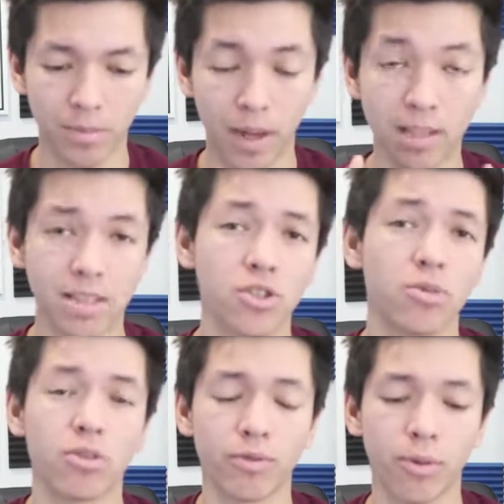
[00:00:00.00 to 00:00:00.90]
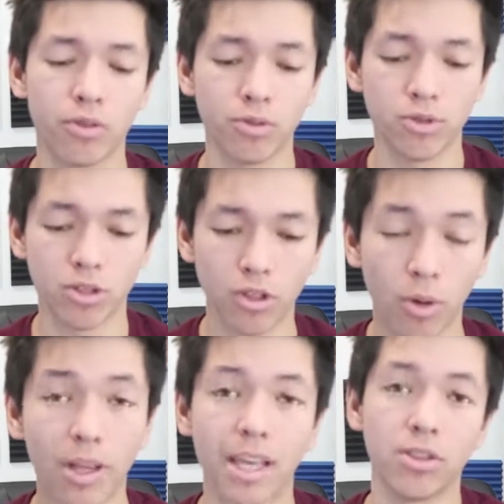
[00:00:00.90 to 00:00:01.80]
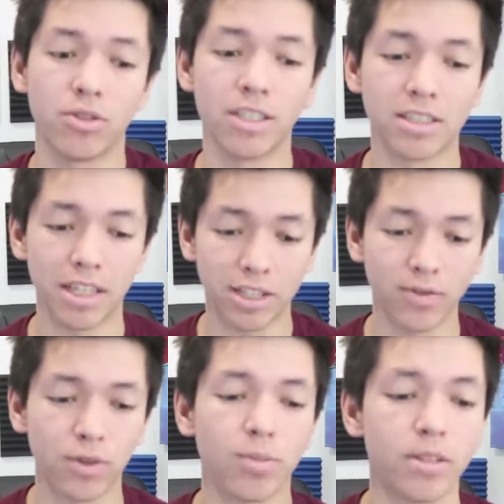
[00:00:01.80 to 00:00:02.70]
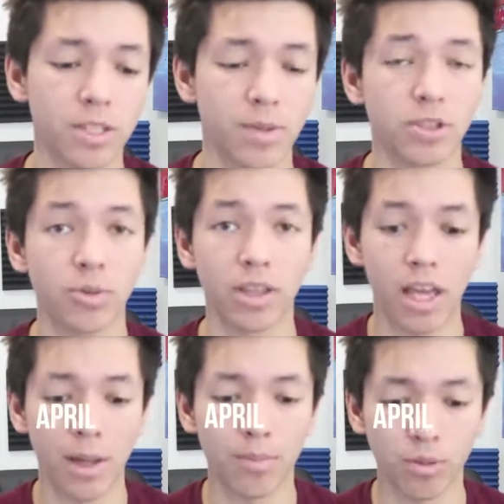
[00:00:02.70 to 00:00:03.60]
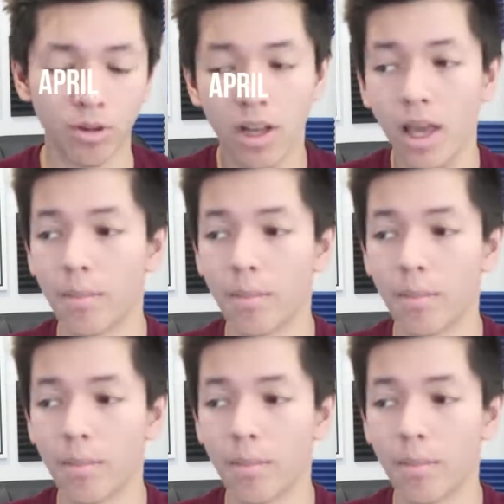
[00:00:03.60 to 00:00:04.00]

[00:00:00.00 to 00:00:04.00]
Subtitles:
pay attention to and look forward to just going into these next few months, especially with April,